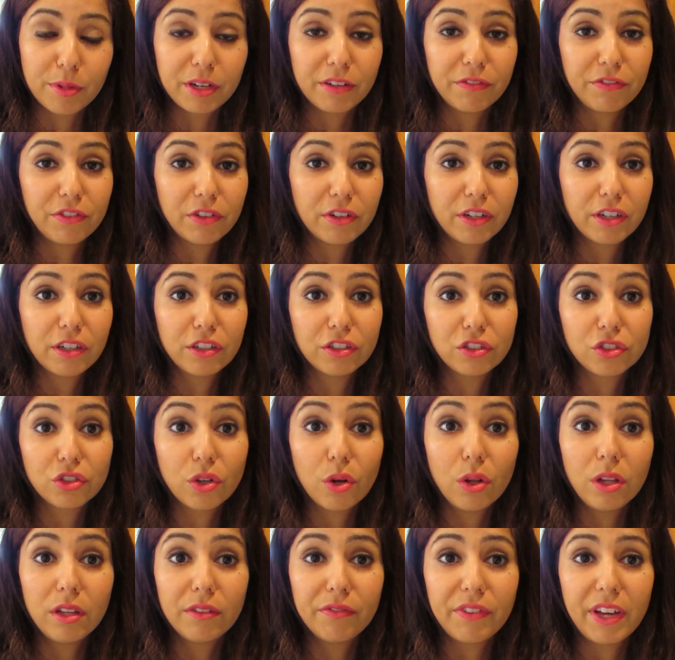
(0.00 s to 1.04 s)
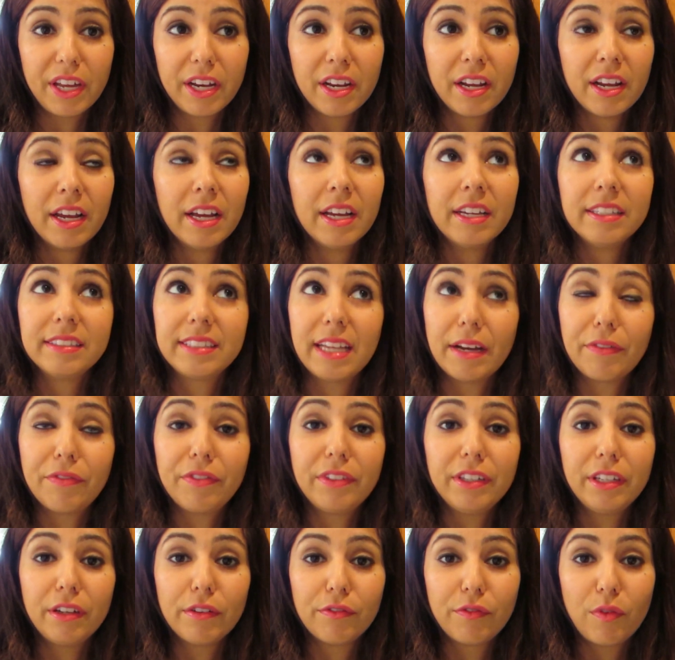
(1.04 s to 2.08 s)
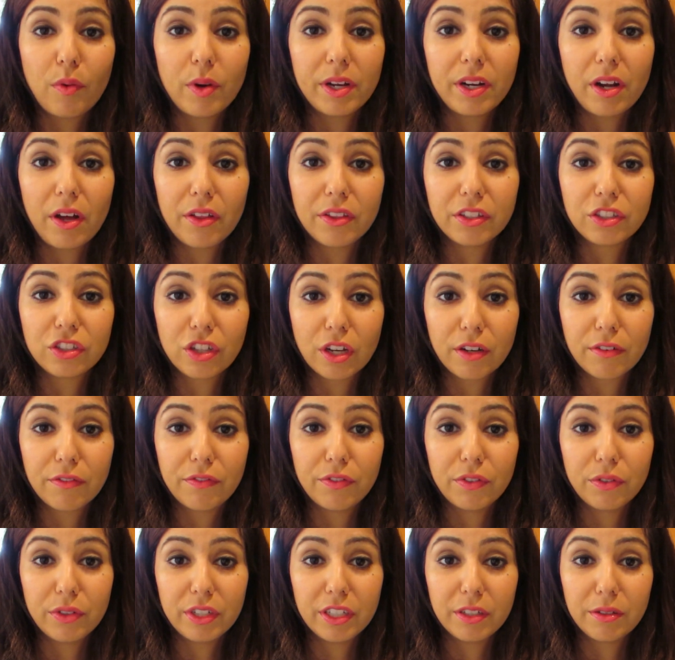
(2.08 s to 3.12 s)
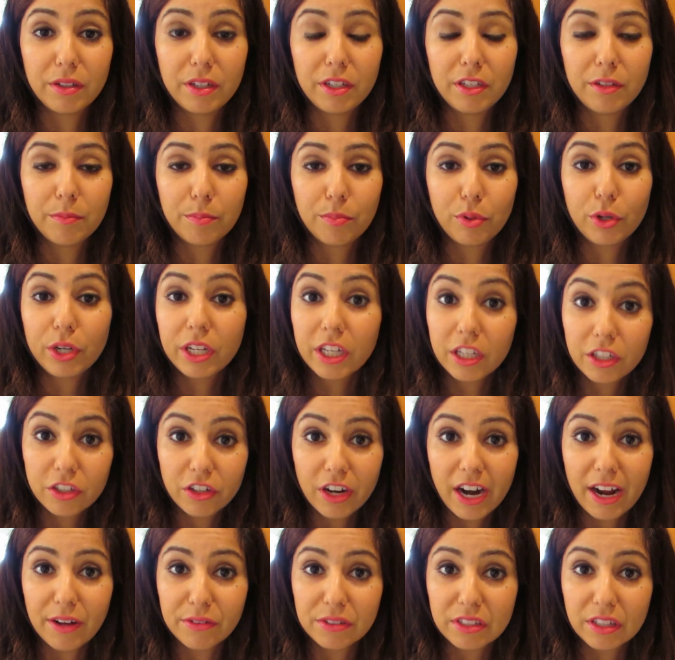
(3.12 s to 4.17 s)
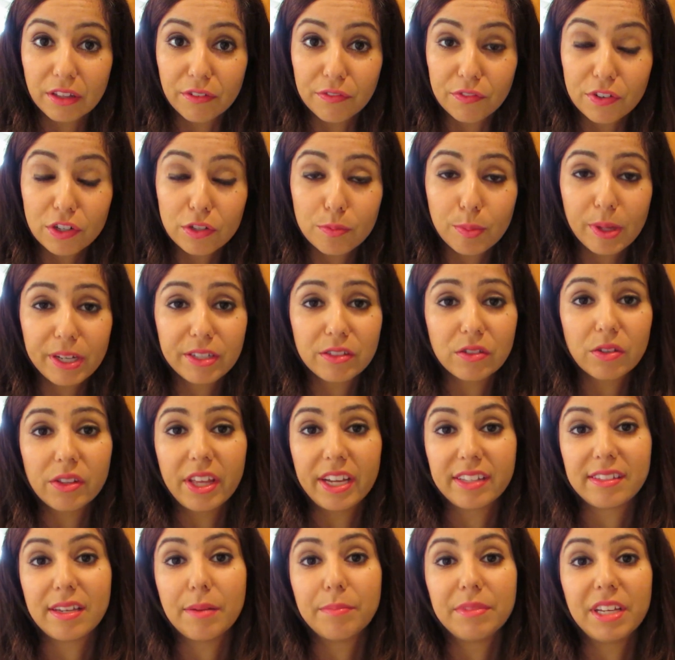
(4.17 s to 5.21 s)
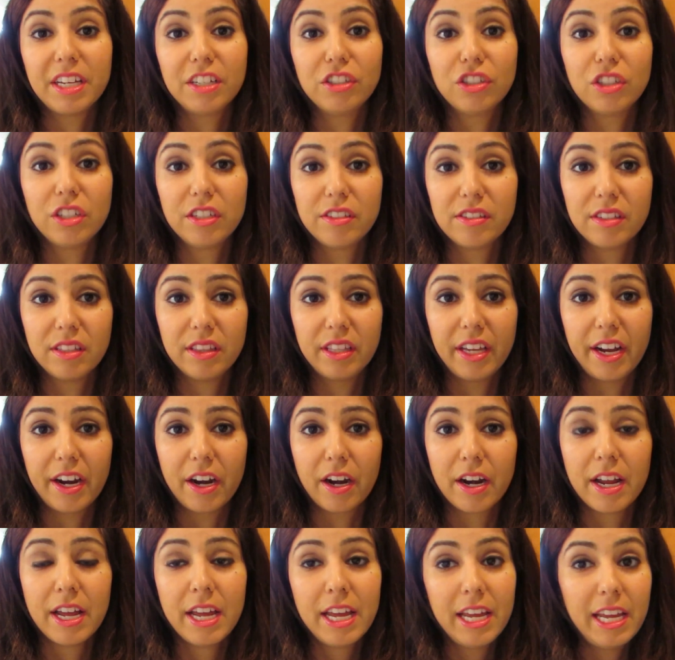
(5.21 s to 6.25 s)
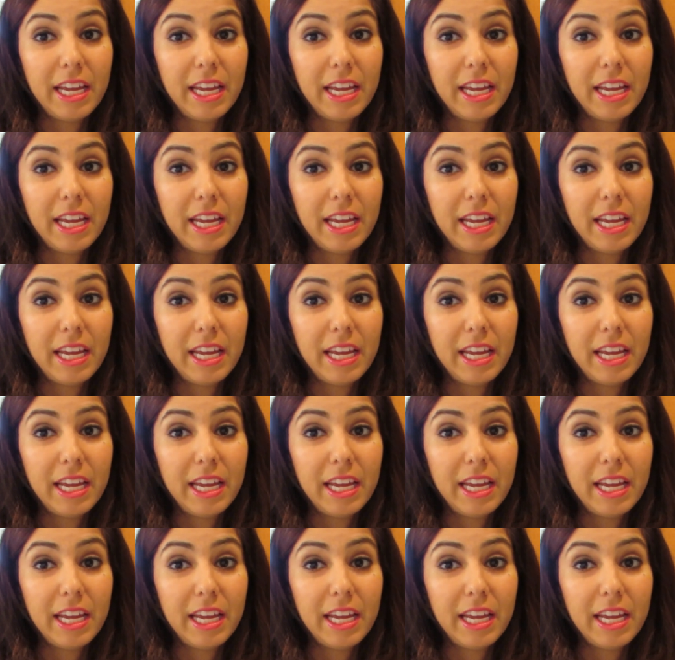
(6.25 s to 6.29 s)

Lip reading: But if you're in control of it, definitely avoid all the junk food in putting in your house in the first place, so that temptation isn't there.